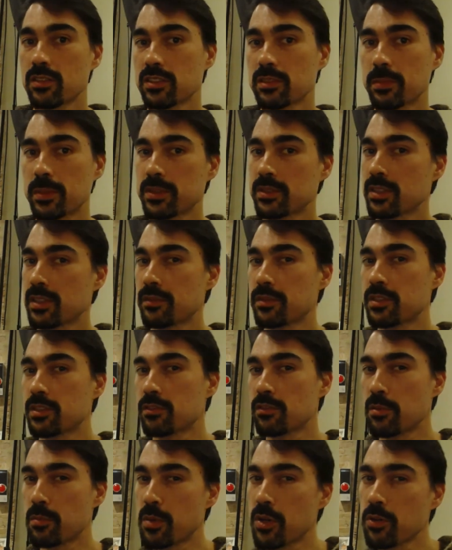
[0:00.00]
especially if it's a
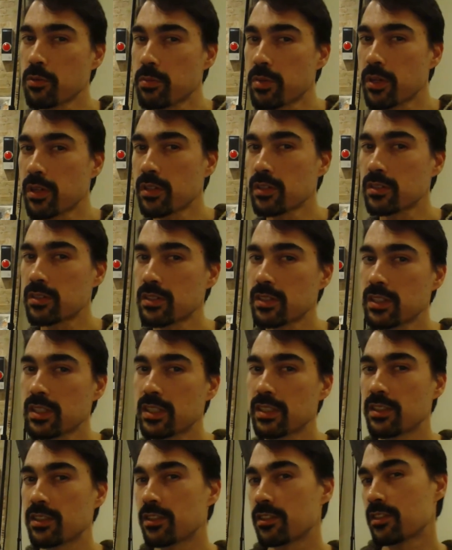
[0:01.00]
remote person
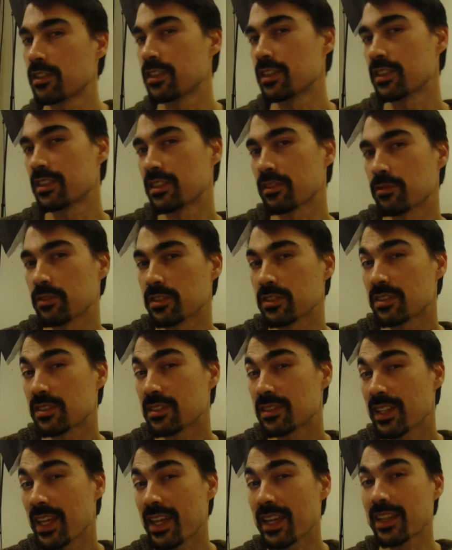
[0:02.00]
and they're in a different
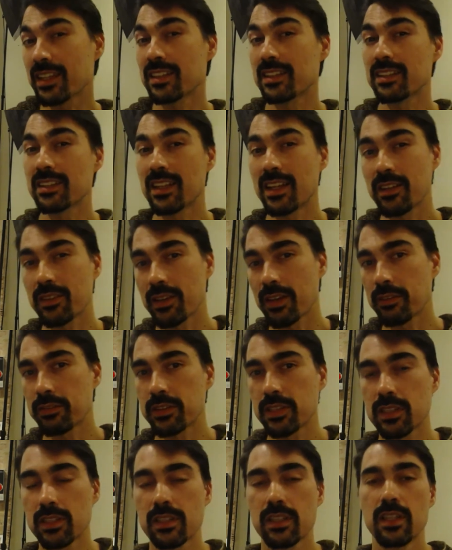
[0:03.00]
state, and now you have
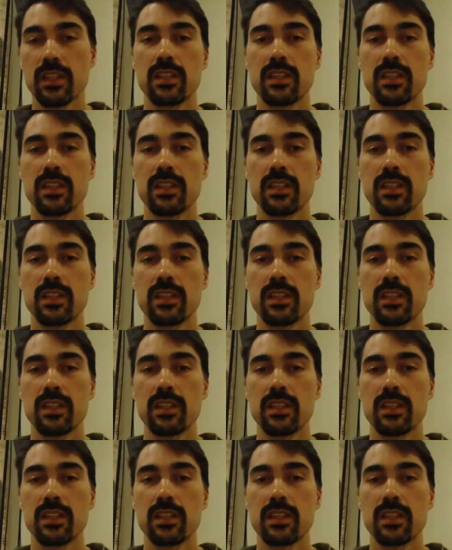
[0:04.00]
to